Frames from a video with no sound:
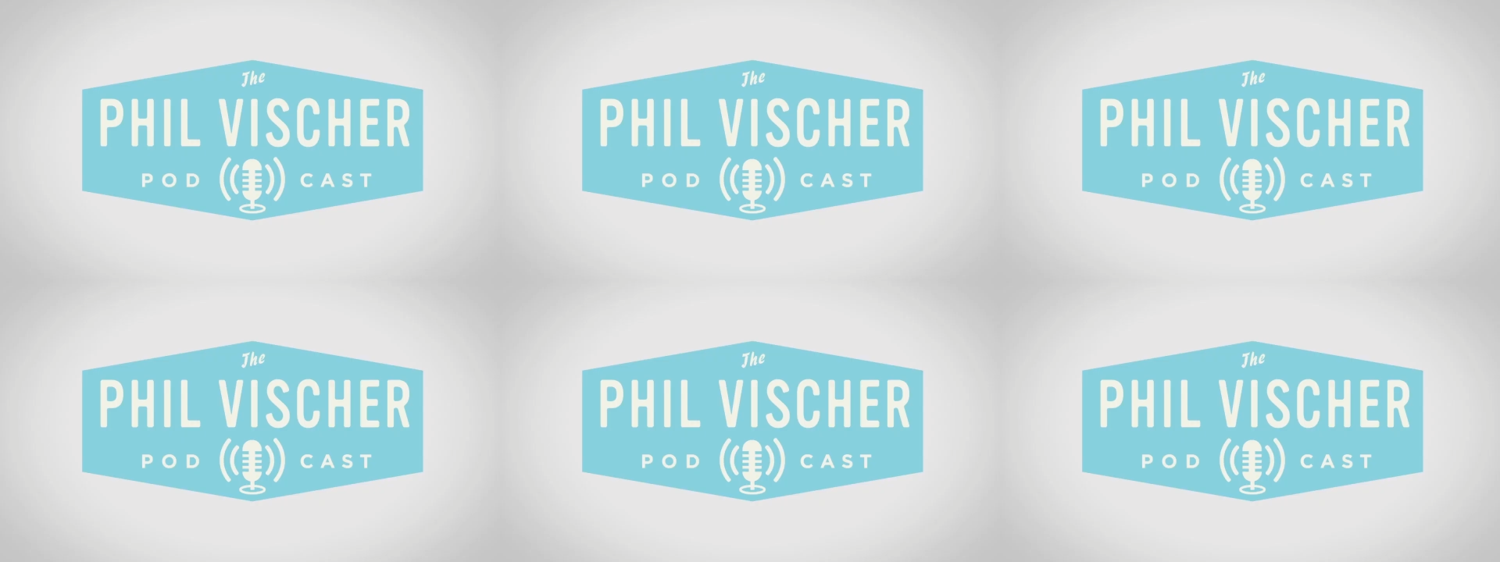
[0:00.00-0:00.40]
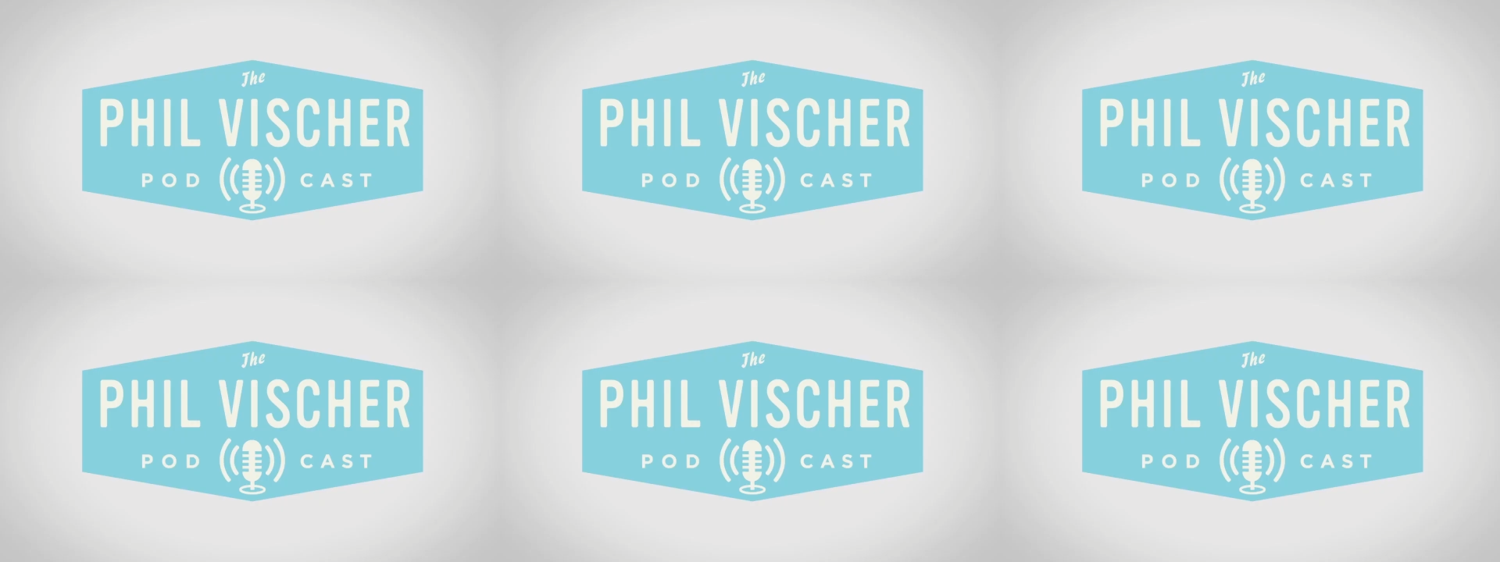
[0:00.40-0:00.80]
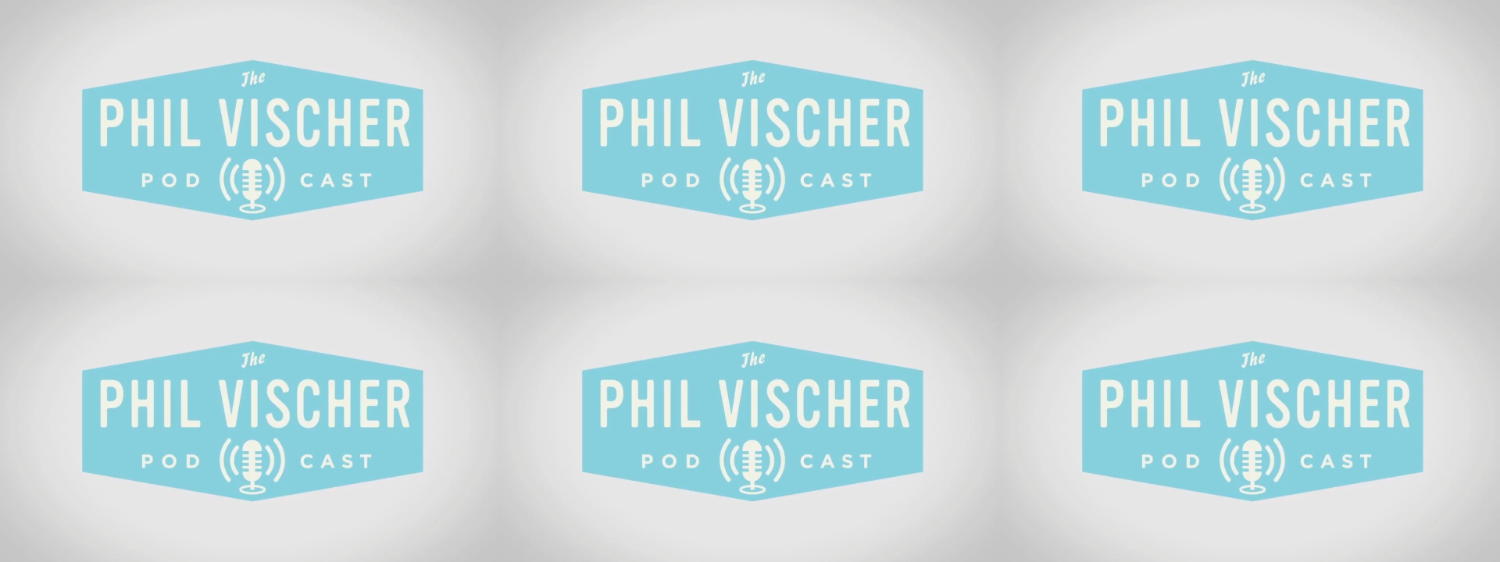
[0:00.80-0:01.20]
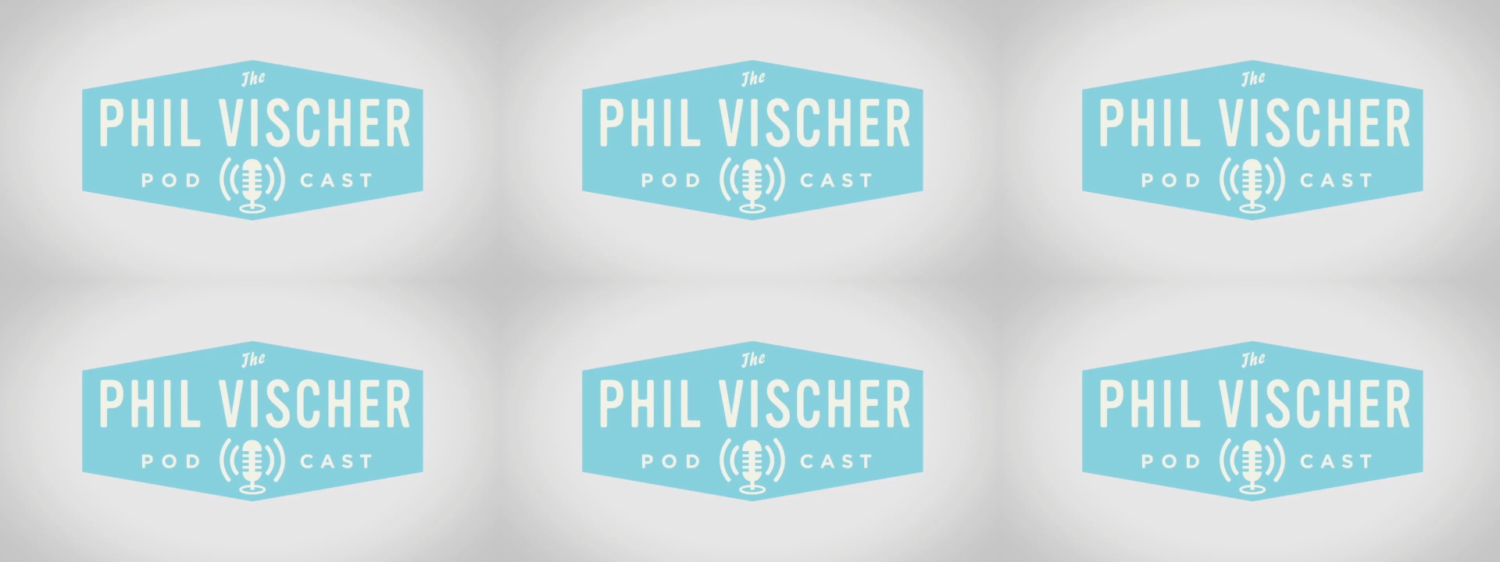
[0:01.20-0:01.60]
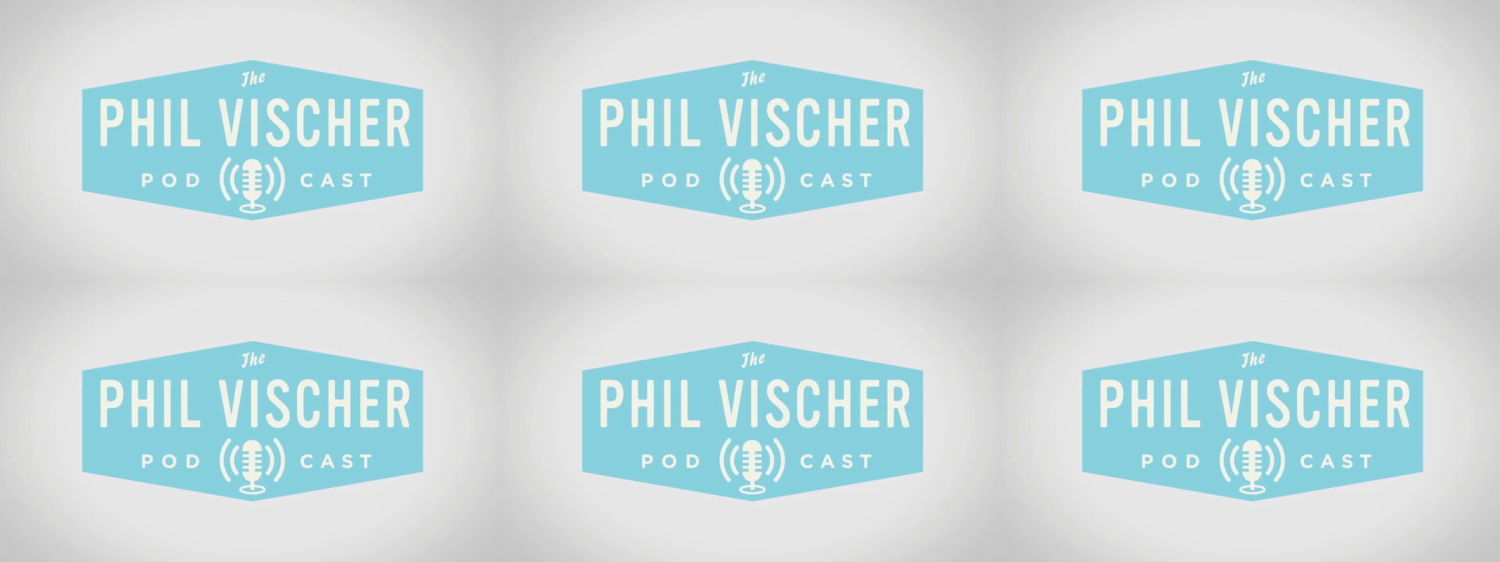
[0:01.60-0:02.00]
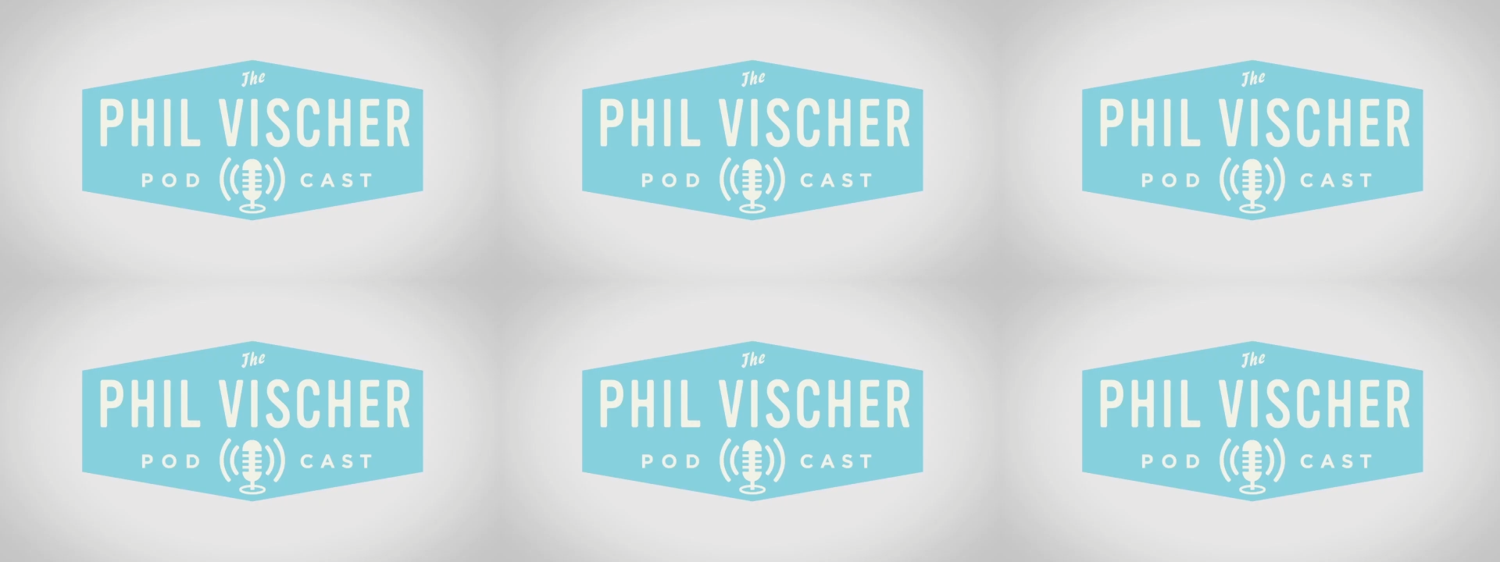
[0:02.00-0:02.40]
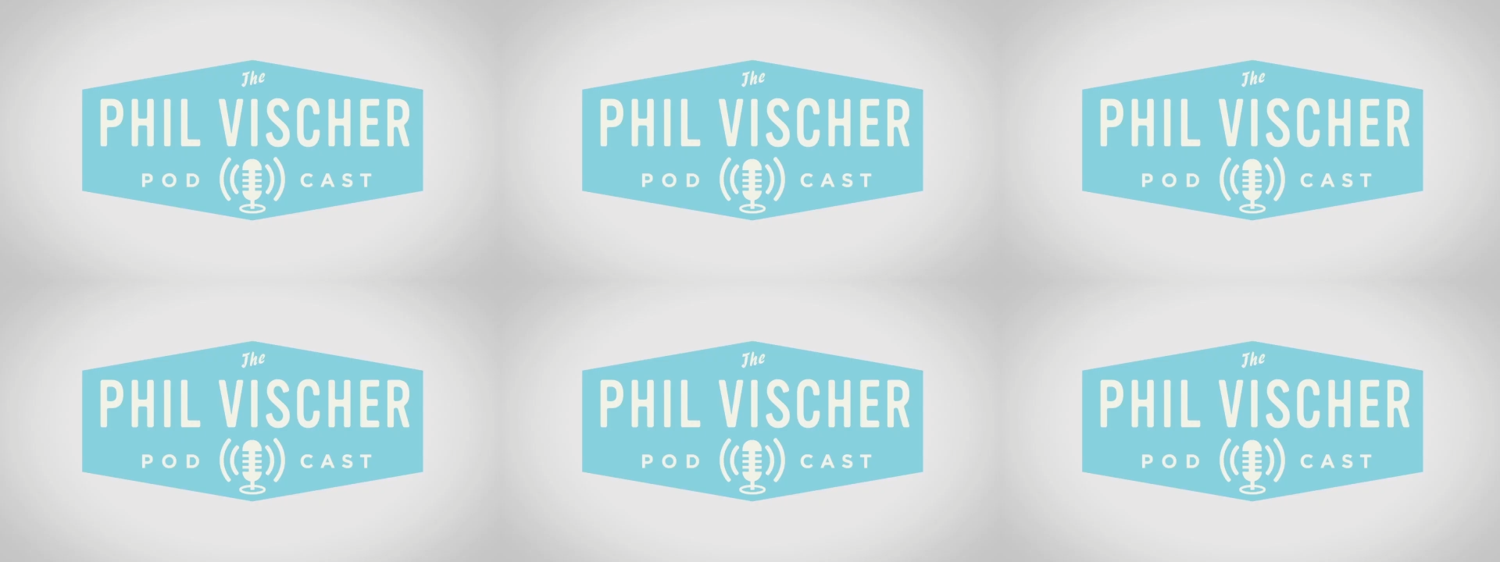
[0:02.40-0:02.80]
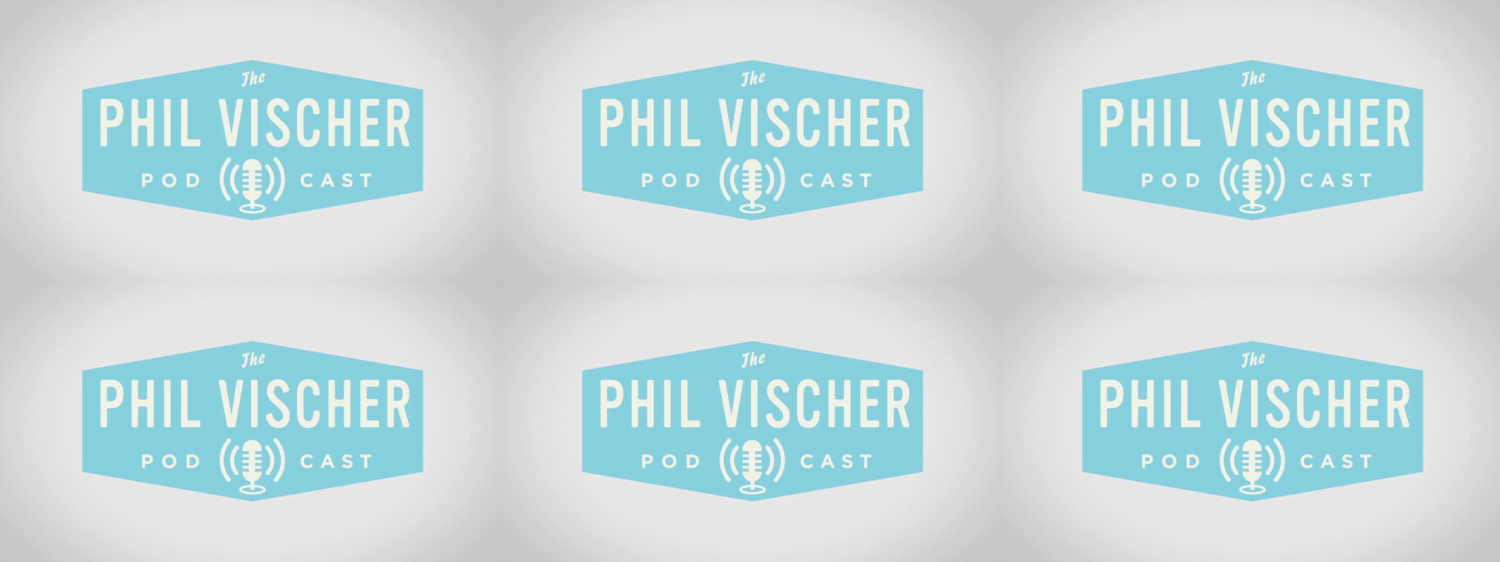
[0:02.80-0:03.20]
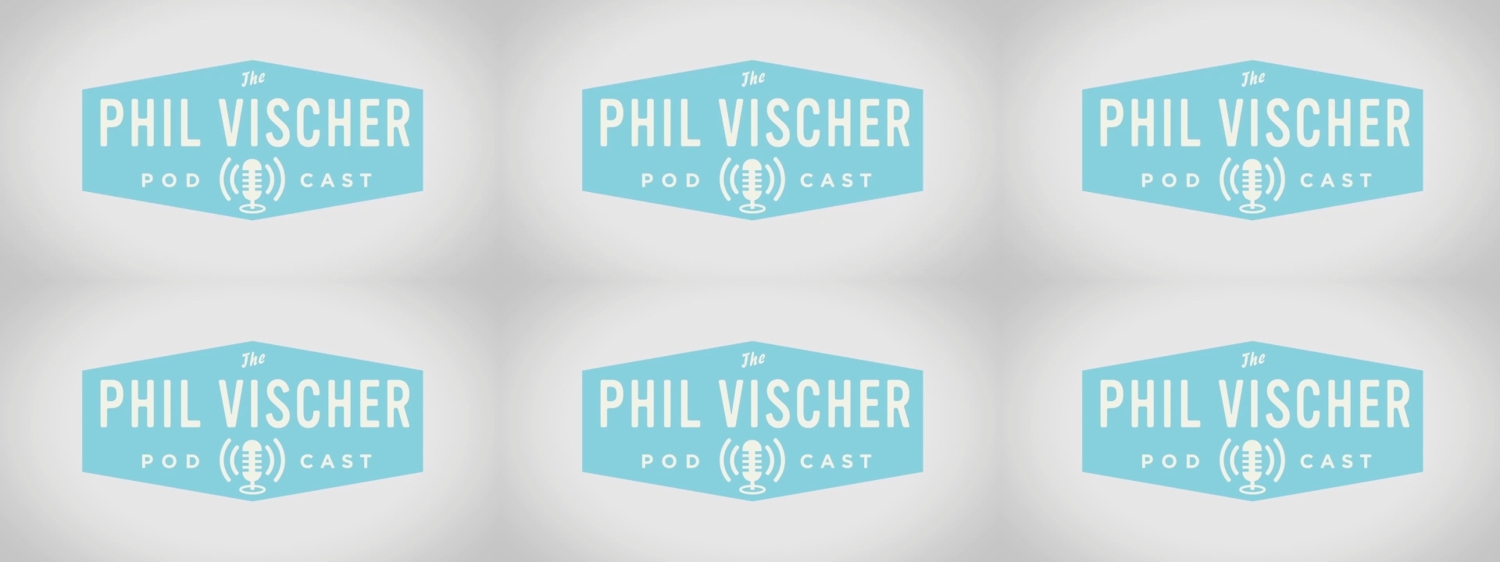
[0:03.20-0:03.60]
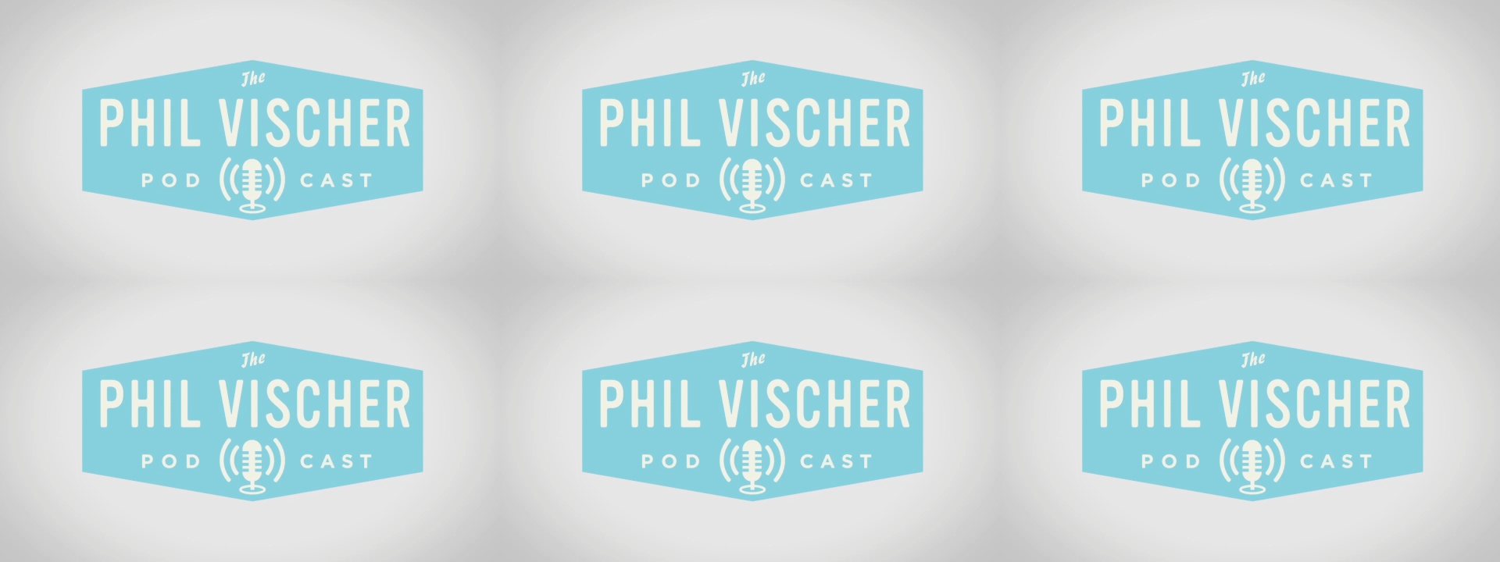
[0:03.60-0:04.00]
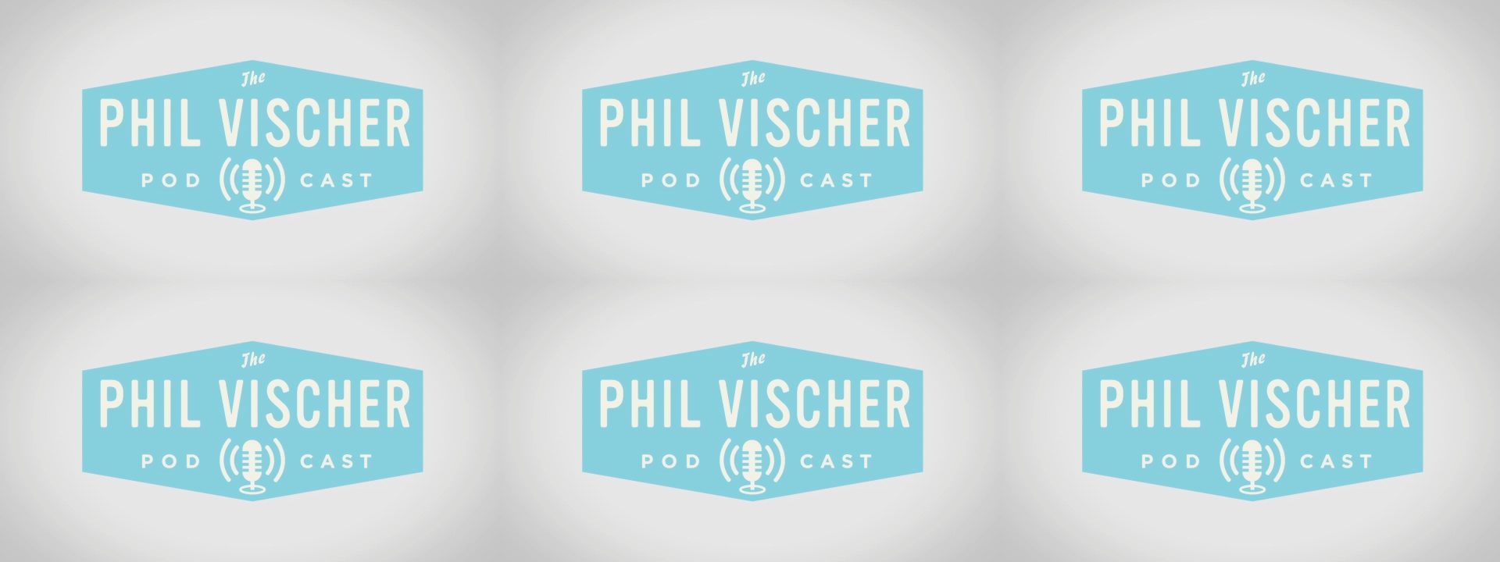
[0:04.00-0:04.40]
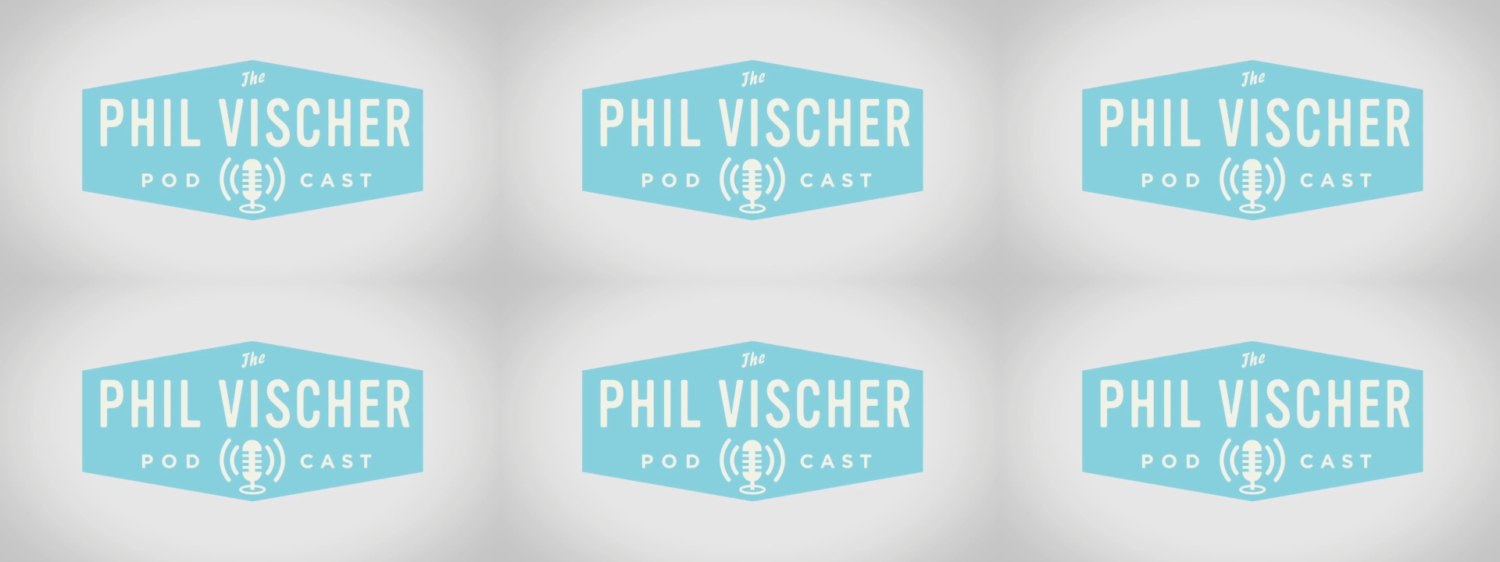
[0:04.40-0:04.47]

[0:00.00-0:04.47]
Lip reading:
Nobody's mouth can be seen.